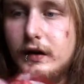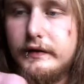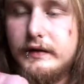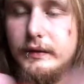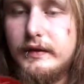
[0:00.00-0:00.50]

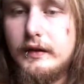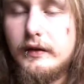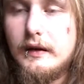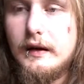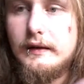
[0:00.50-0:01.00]
Obviously, with the
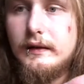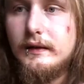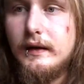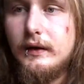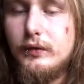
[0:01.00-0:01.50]
God layers,
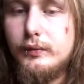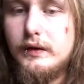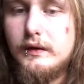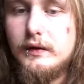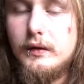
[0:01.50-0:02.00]
it's now
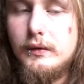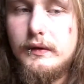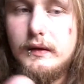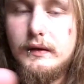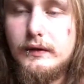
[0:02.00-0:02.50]
numbered, so
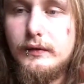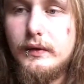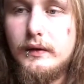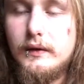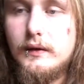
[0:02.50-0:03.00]
obviously different
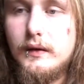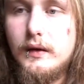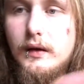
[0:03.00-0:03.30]
ones.